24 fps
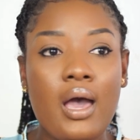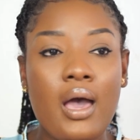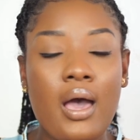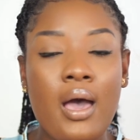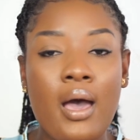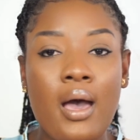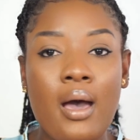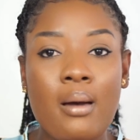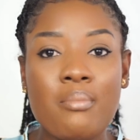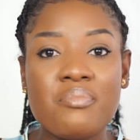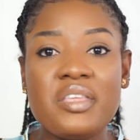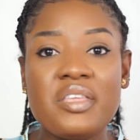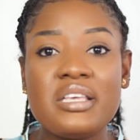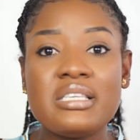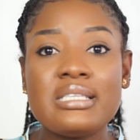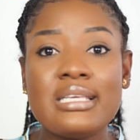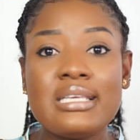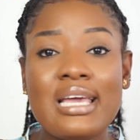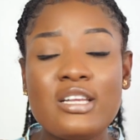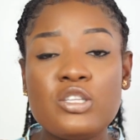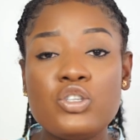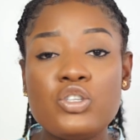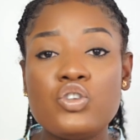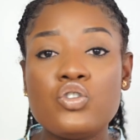um, they
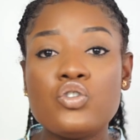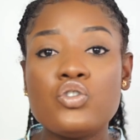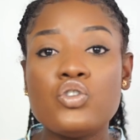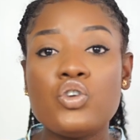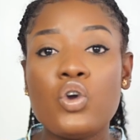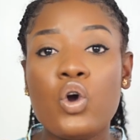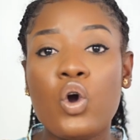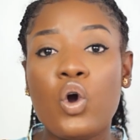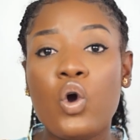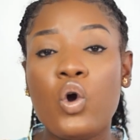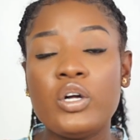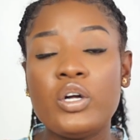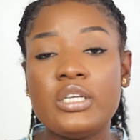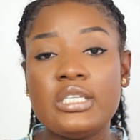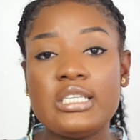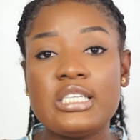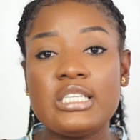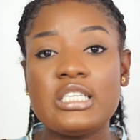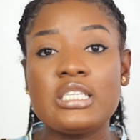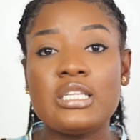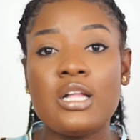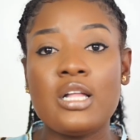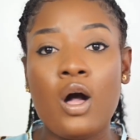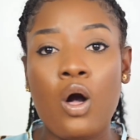send you your
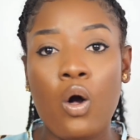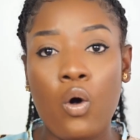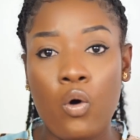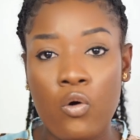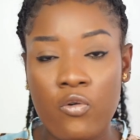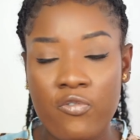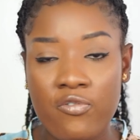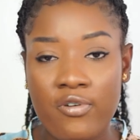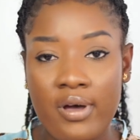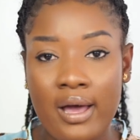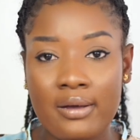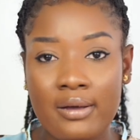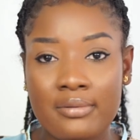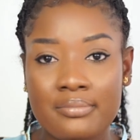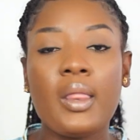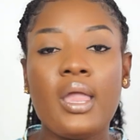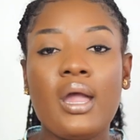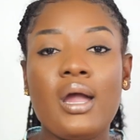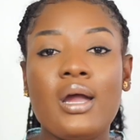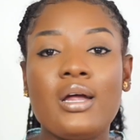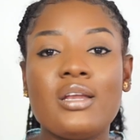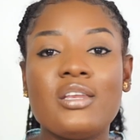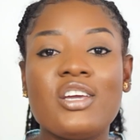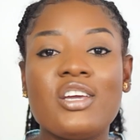conditional offer
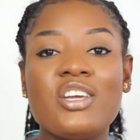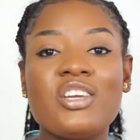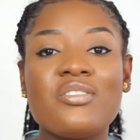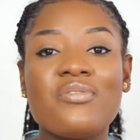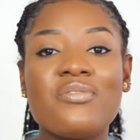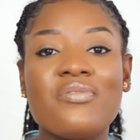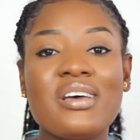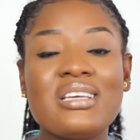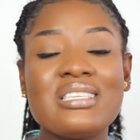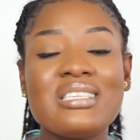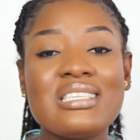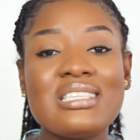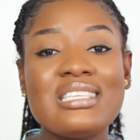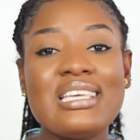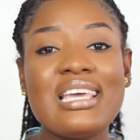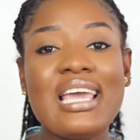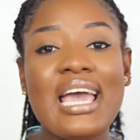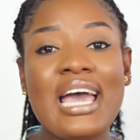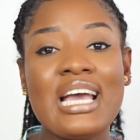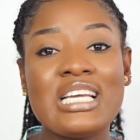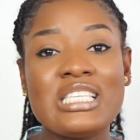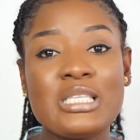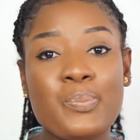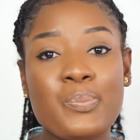the university
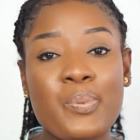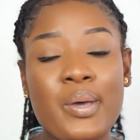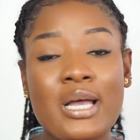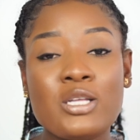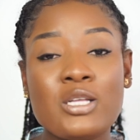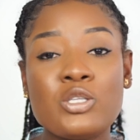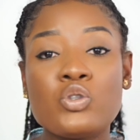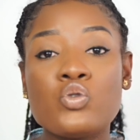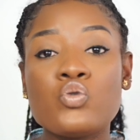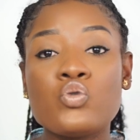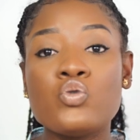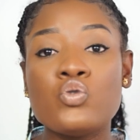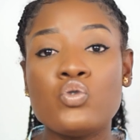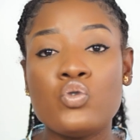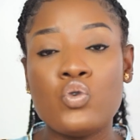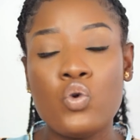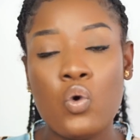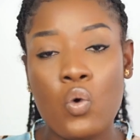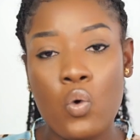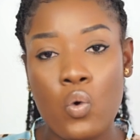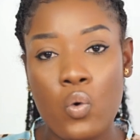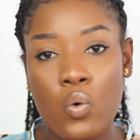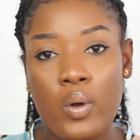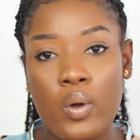expects to
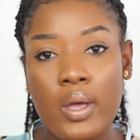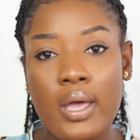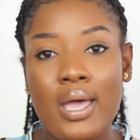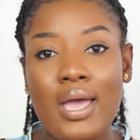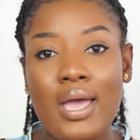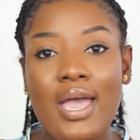know